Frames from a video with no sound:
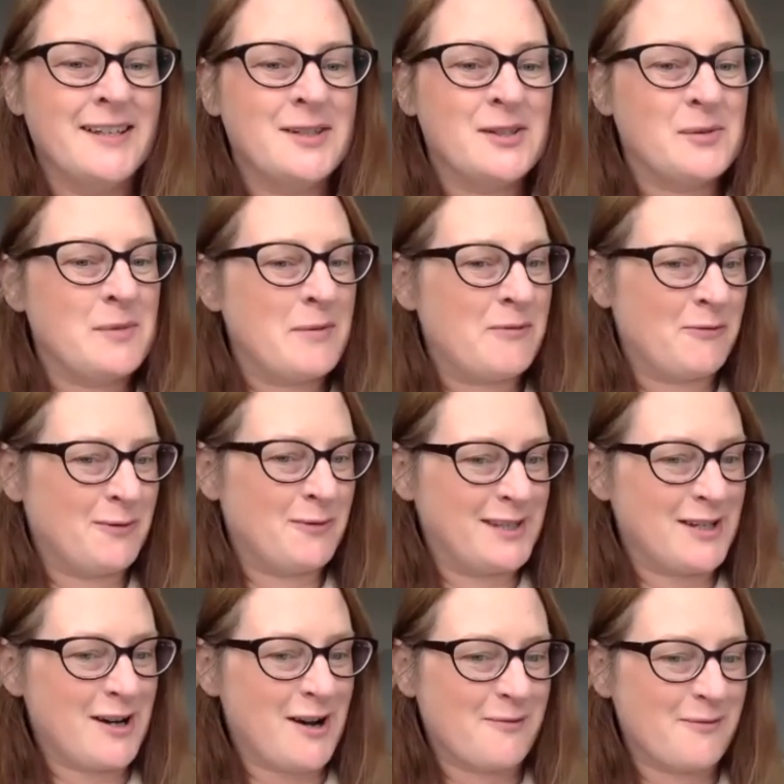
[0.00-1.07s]
So maybe if we
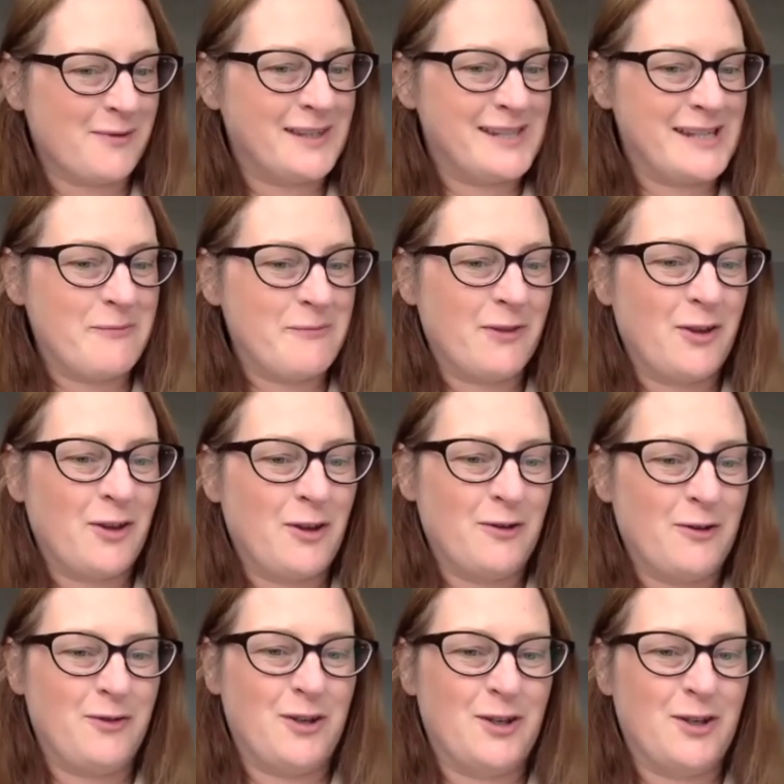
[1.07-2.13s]
start with the same with you,
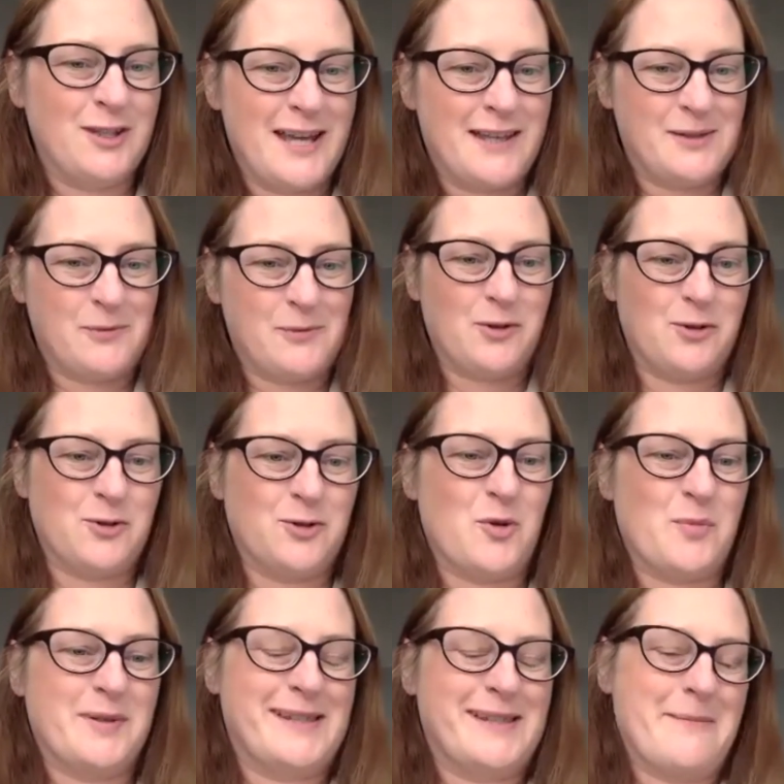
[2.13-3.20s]
if you could tell us what your
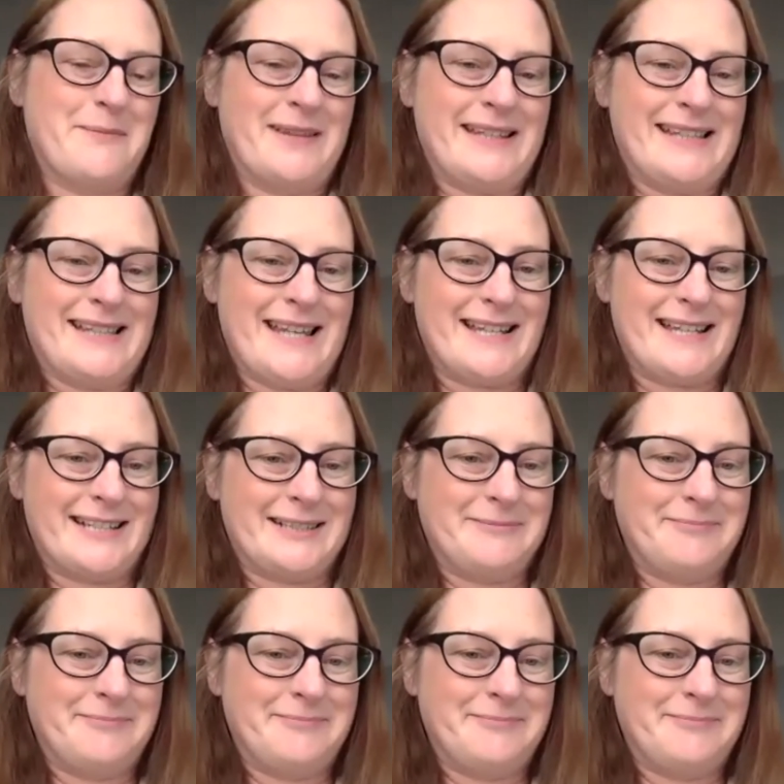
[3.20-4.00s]
job is then, please, Nadia.